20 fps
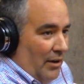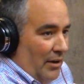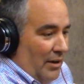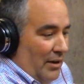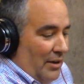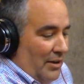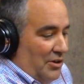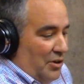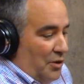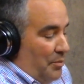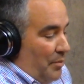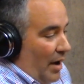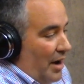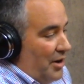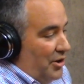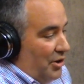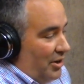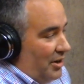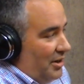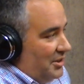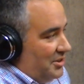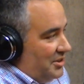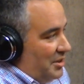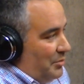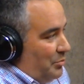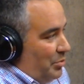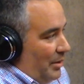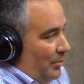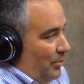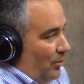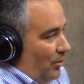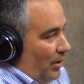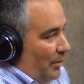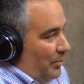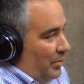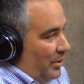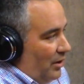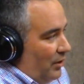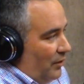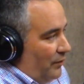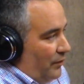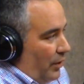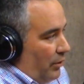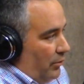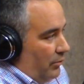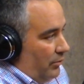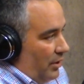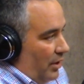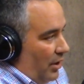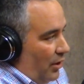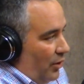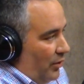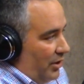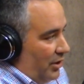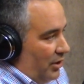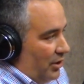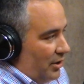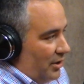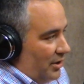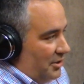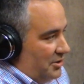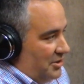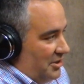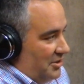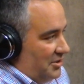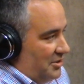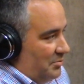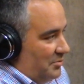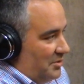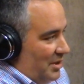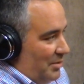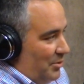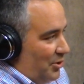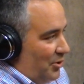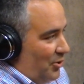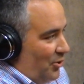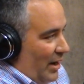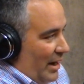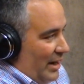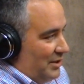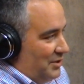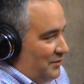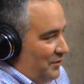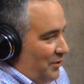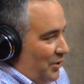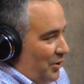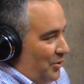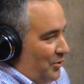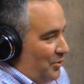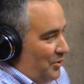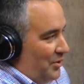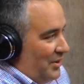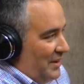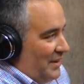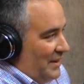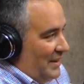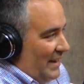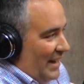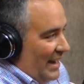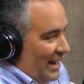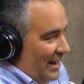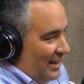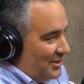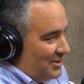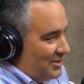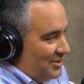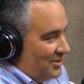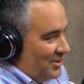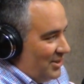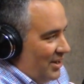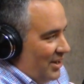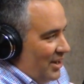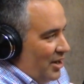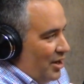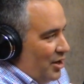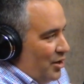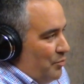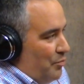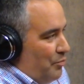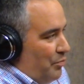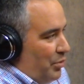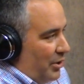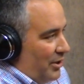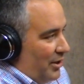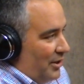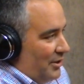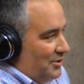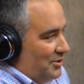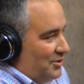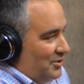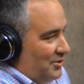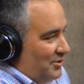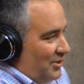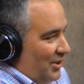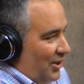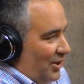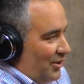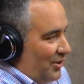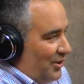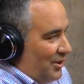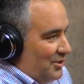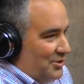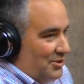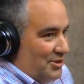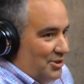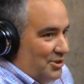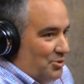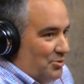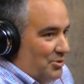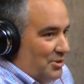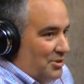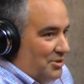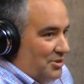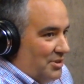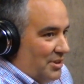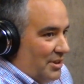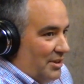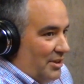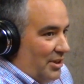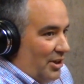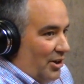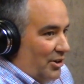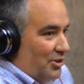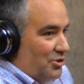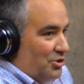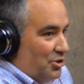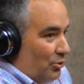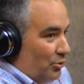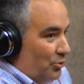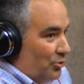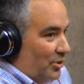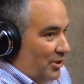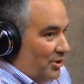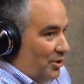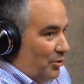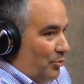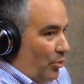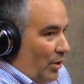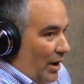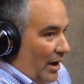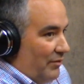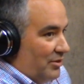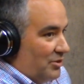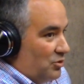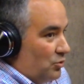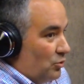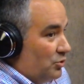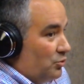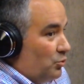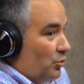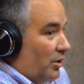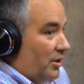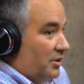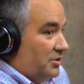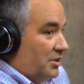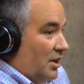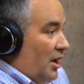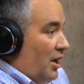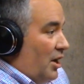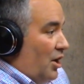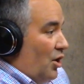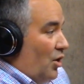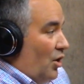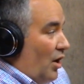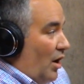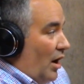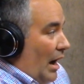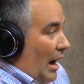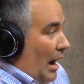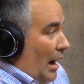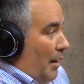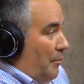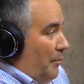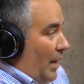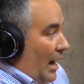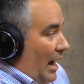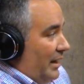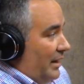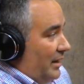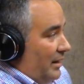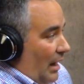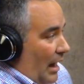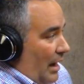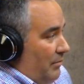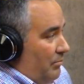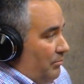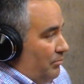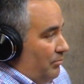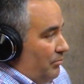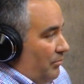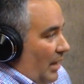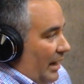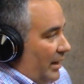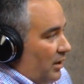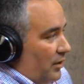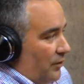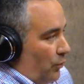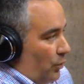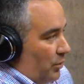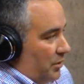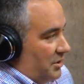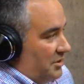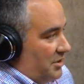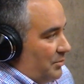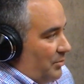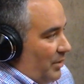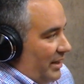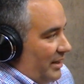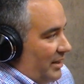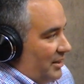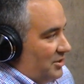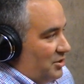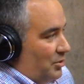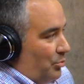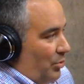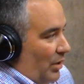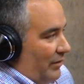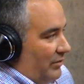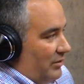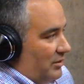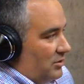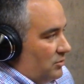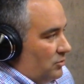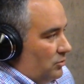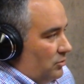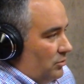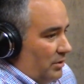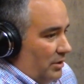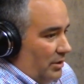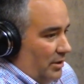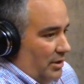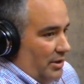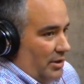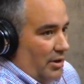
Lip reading: You're going to see people up here vote no, and you're going to see some Democrats vote yes. because their constituents send their children to private schools, whereas I can afford to send my kids to private school. They're going to